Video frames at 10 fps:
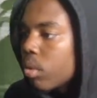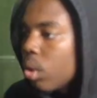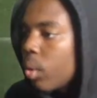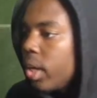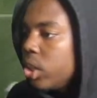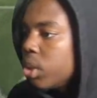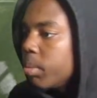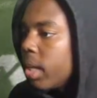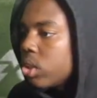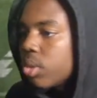Okay, you jump
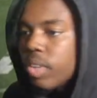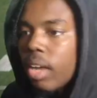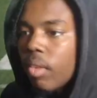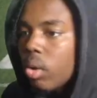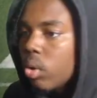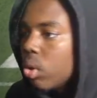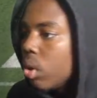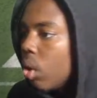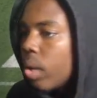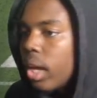down to the flat route.
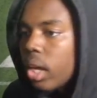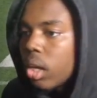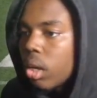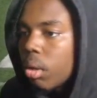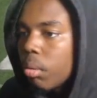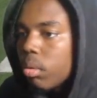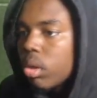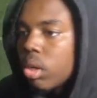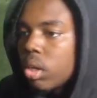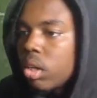Okay.
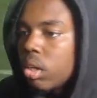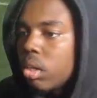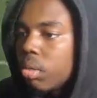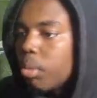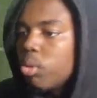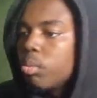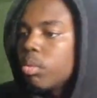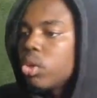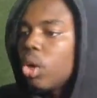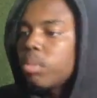Boom.
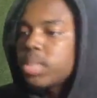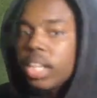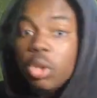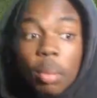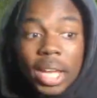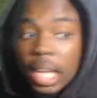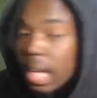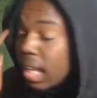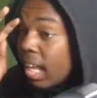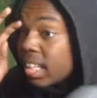You know what I'm saying? You know,
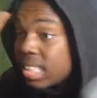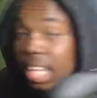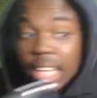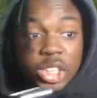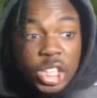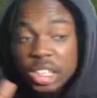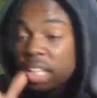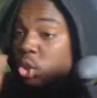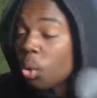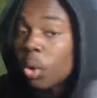like
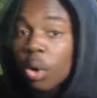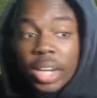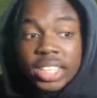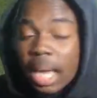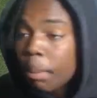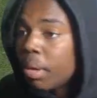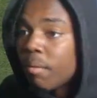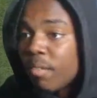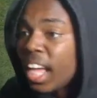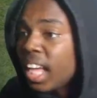it's going on. It's
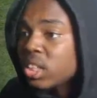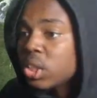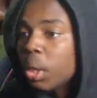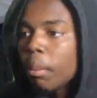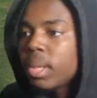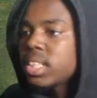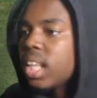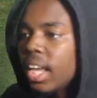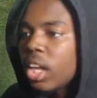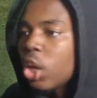happening fast, but it's like